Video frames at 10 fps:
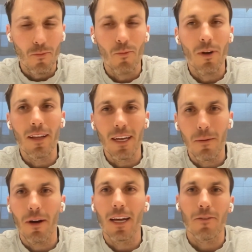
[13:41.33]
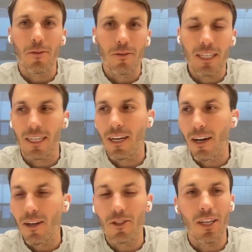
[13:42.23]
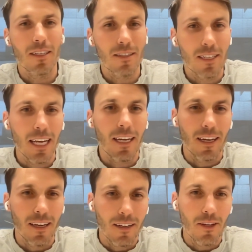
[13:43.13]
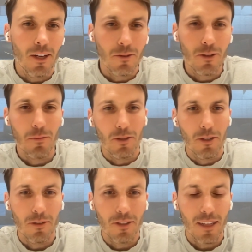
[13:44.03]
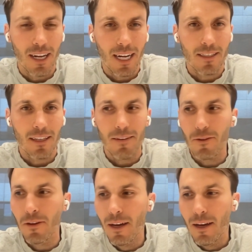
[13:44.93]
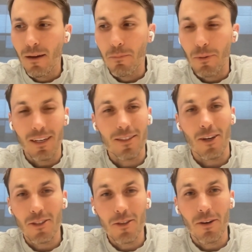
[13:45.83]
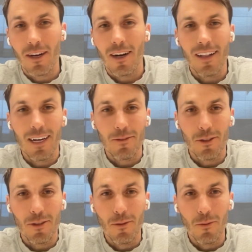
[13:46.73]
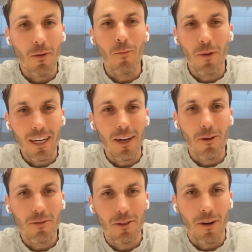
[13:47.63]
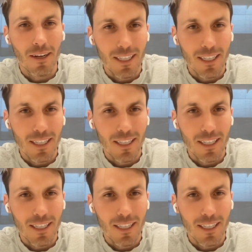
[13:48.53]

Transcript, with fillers: really a breakthrough in technology and it's taking, you know, super shoes to the next level. But it's also a call out to when we go to our